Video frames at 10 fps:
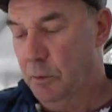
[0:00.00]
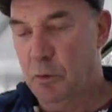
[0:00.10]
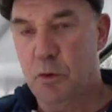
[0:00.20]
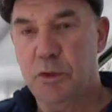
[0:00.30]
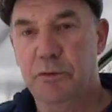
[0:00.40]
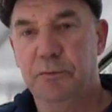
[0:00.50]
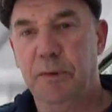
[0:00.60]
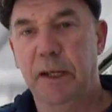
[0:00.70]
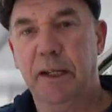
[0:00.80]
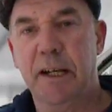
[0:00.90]
Couple rows
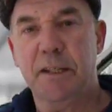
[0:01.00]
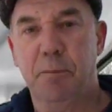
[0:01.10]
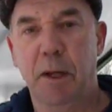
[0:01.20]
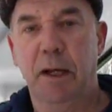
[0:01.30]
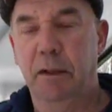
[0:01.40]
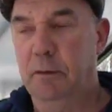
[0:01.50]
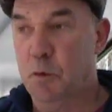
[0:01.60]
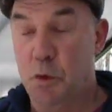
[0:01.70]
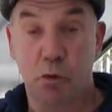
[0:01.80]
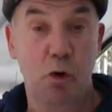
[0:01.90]
of Casablanca,
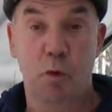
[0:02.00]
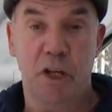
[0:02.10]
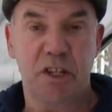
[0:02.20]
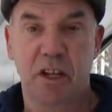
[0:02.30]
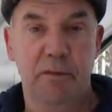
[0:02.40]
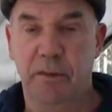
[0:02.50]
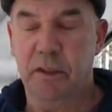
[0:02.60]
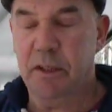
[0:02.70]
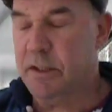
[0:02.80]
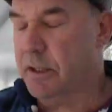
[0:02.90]
which we grew last year,
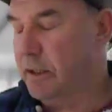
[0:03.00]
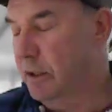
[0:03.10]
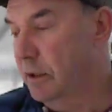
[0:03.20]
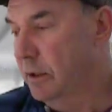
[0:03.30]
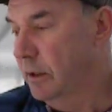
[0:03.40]
fantastic.